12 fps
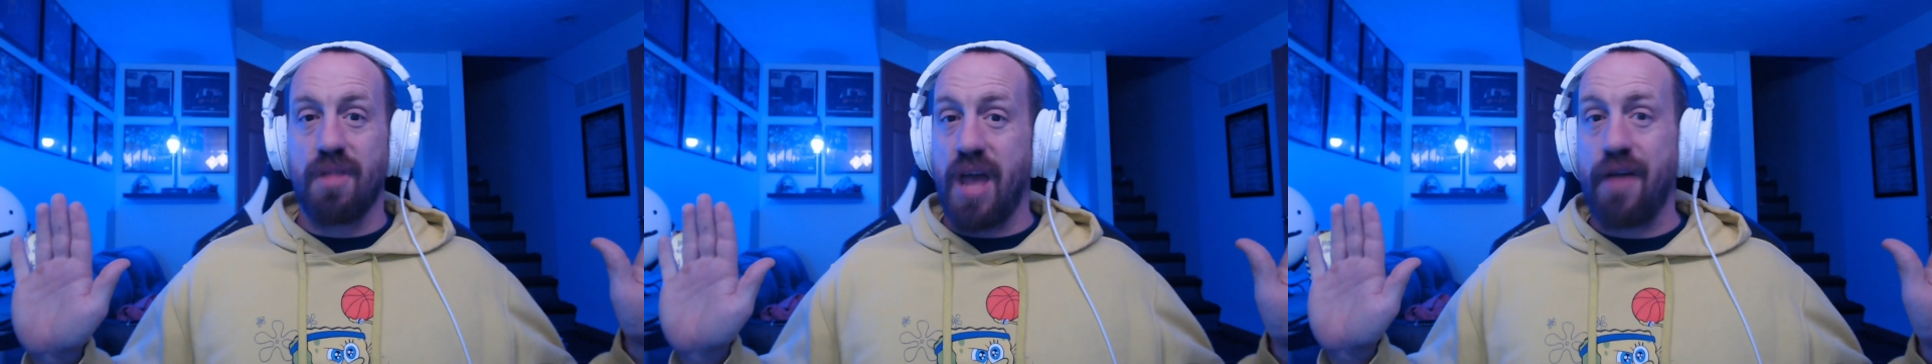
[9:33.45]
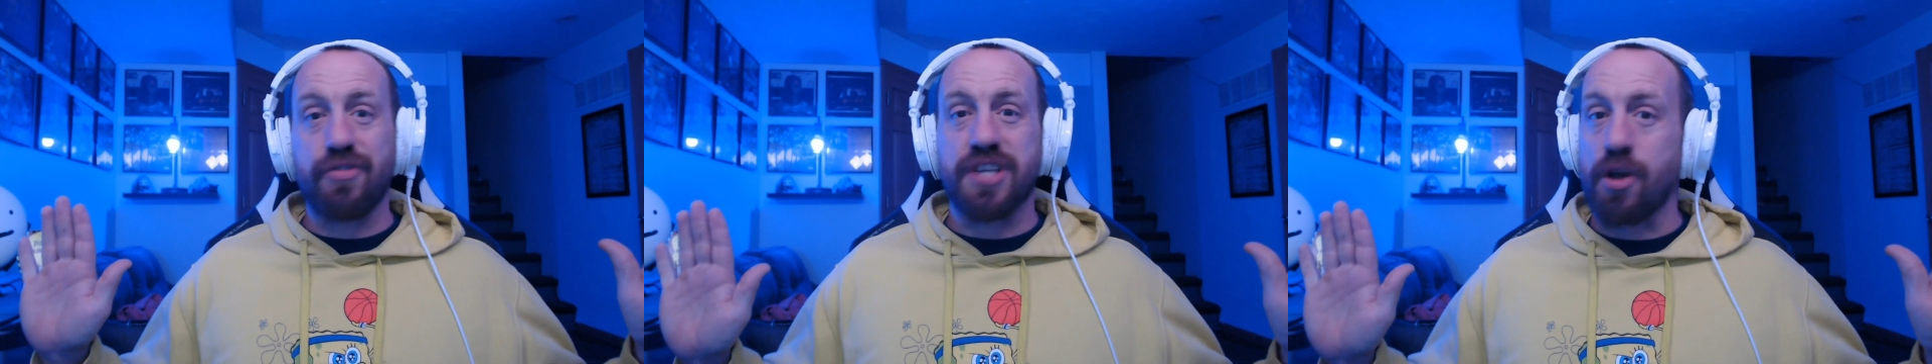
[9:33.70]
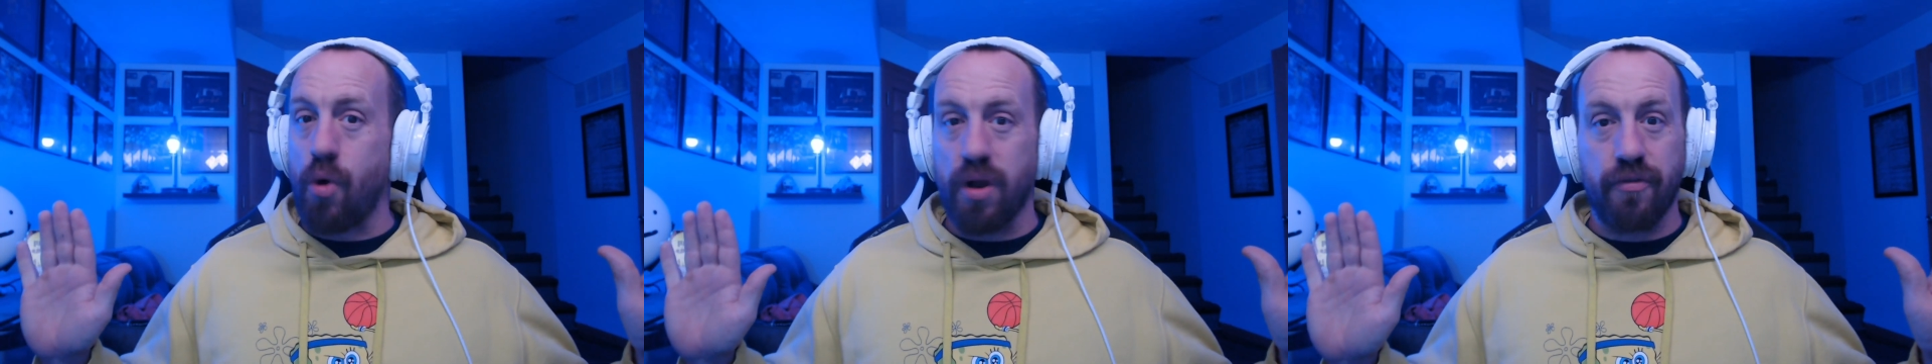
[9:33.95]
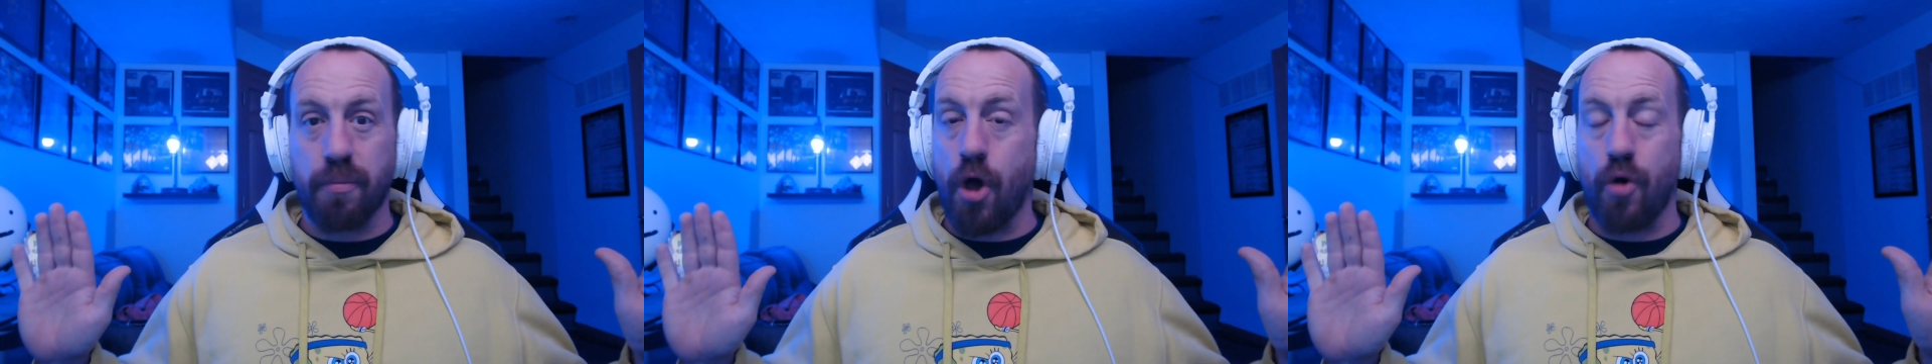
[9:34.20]
every single one of
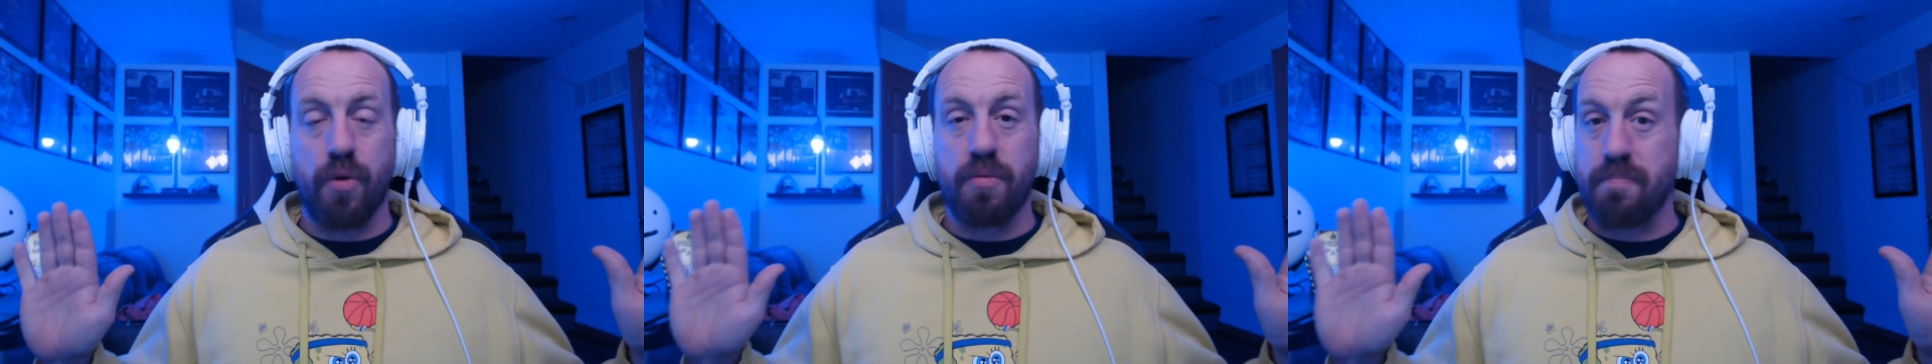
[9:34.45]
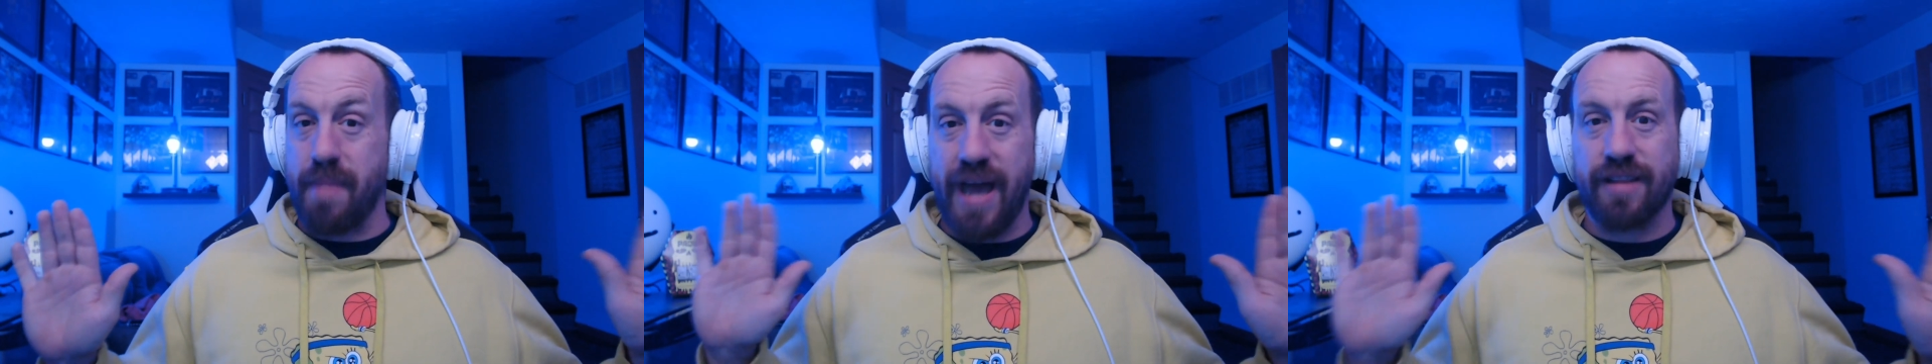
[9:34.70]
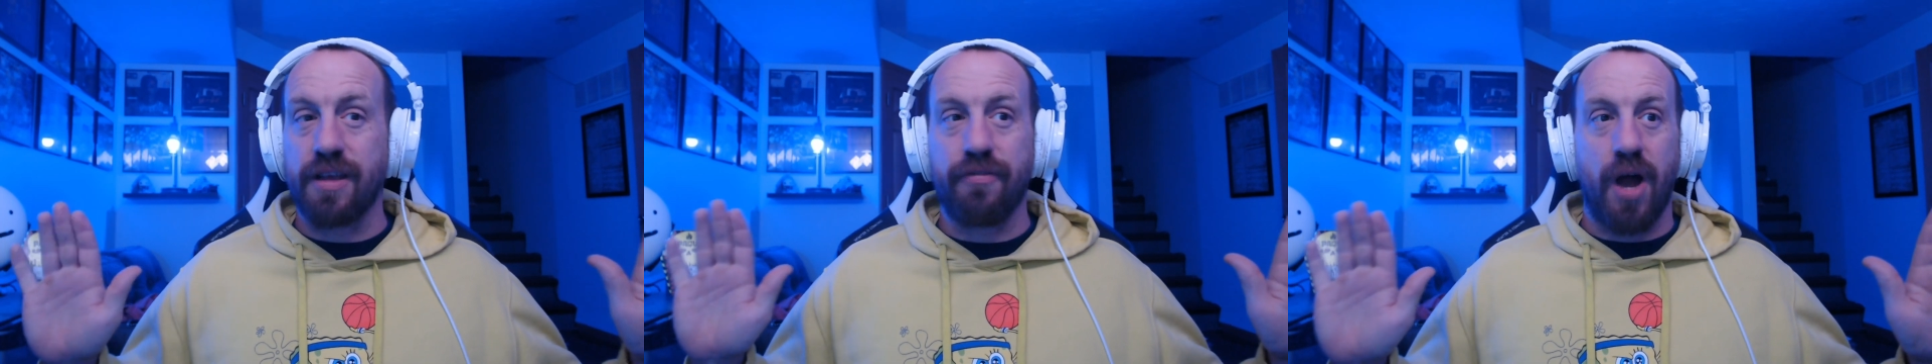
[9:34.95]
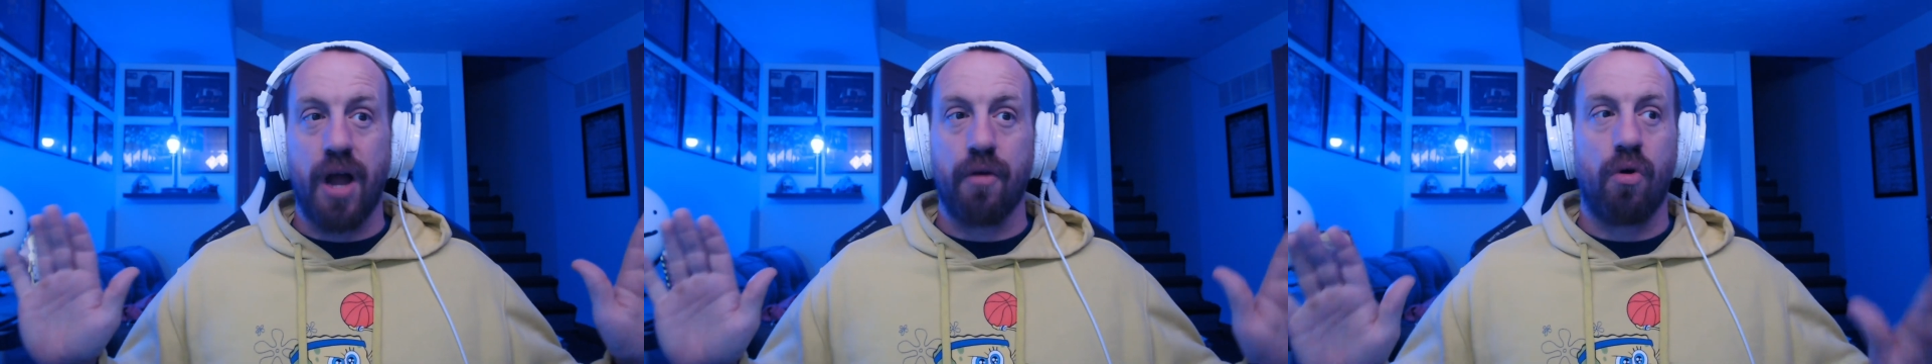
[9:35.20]
them go madly
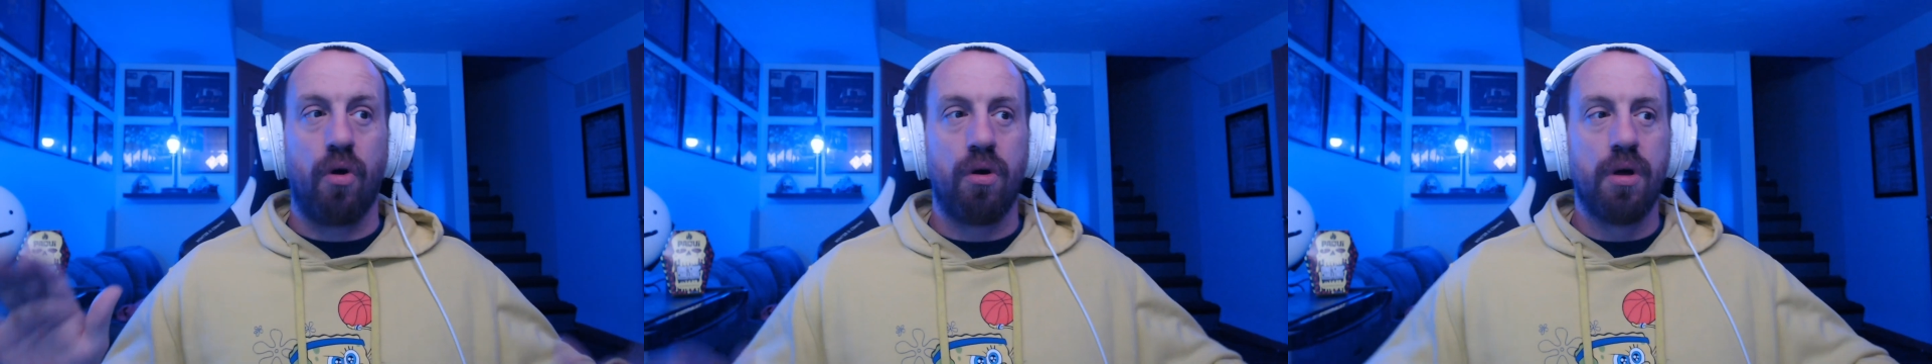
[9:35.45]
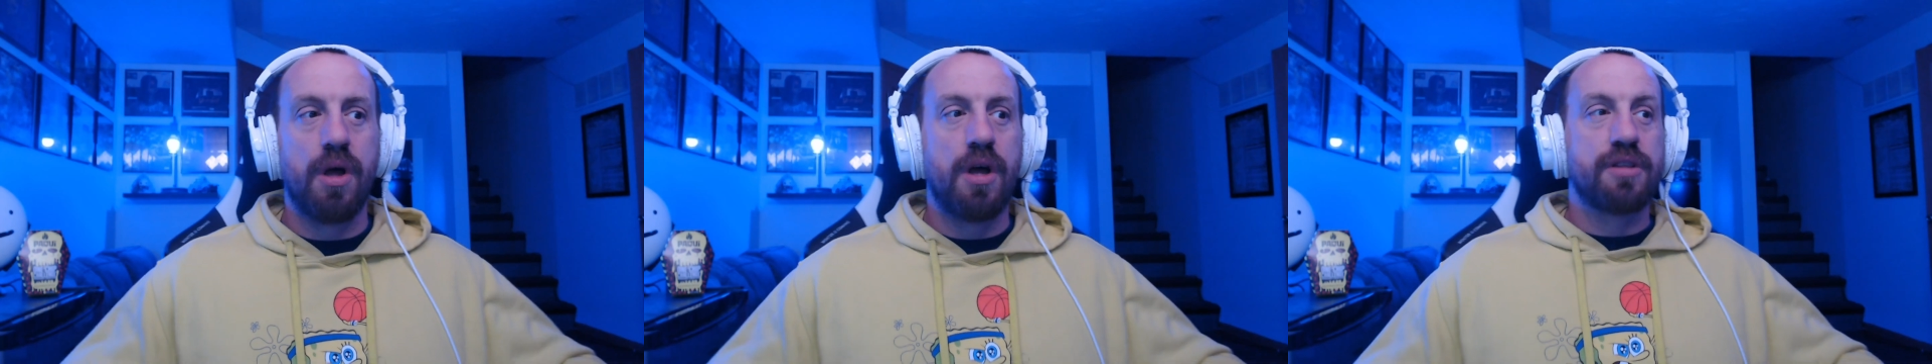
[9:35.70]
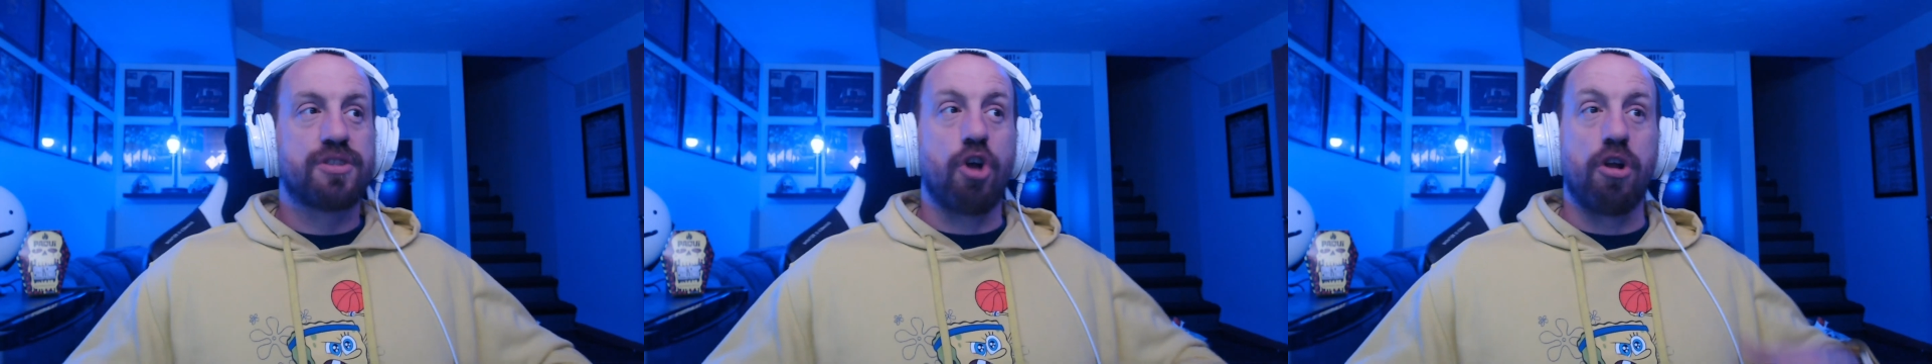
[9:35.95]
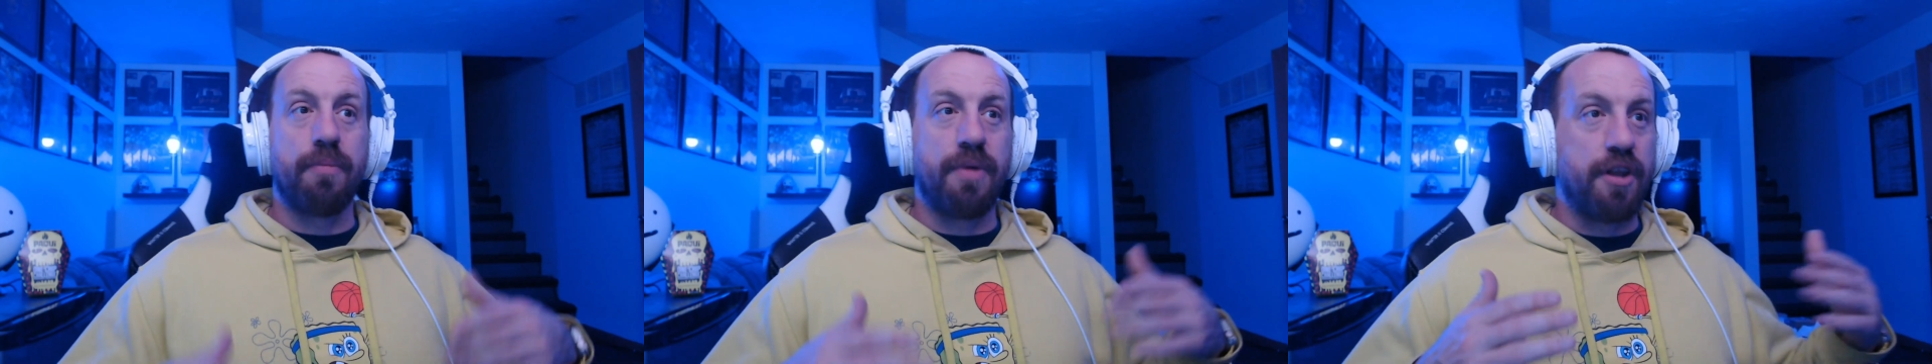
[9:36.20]
viral,
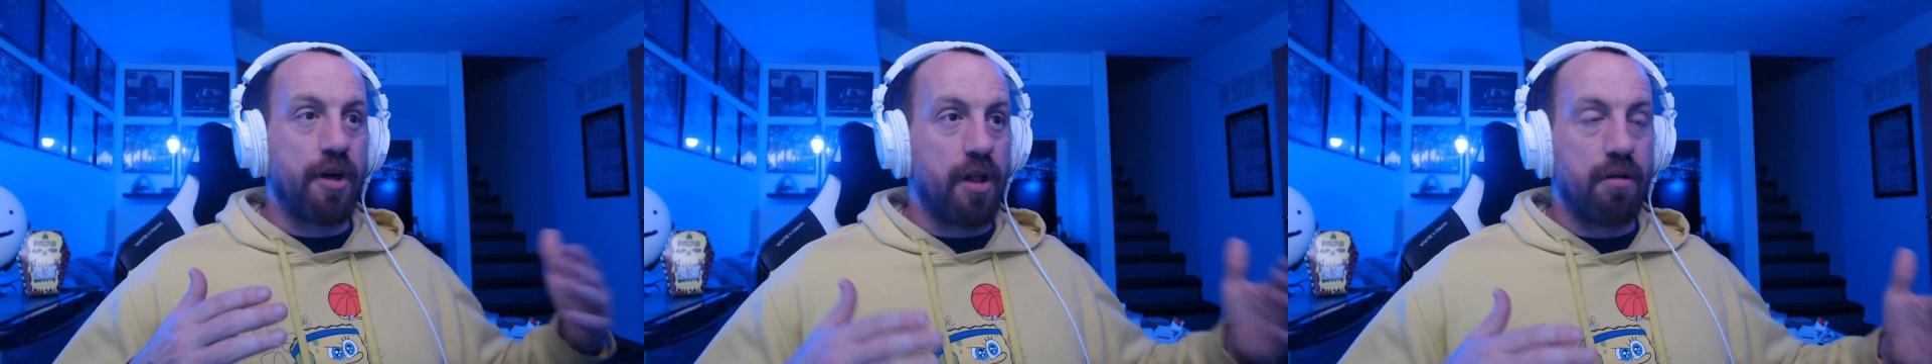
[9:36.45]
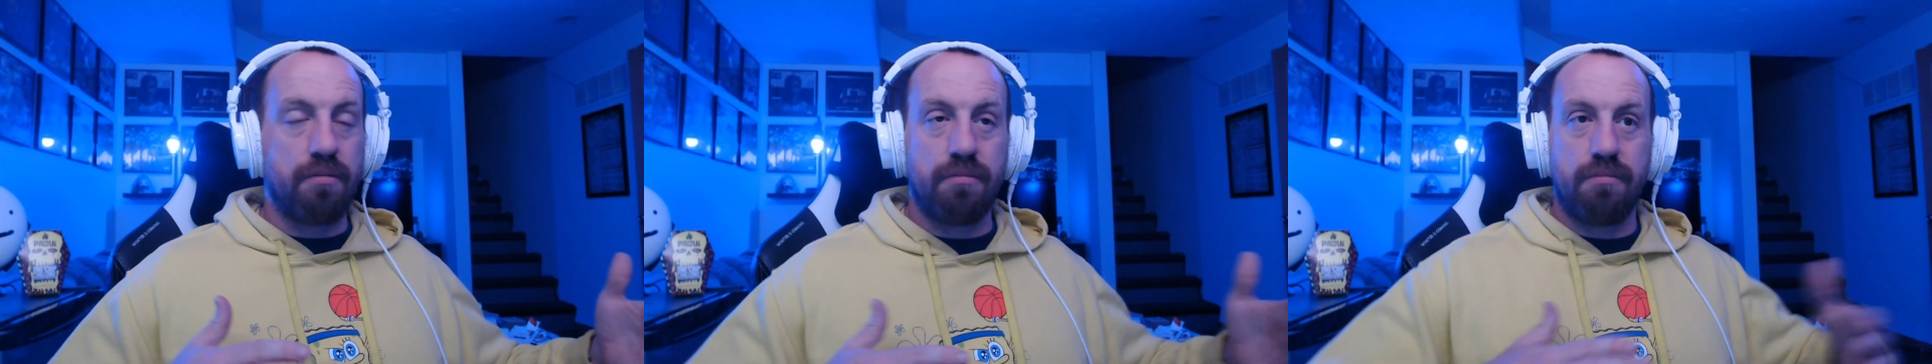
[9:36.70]
turn them into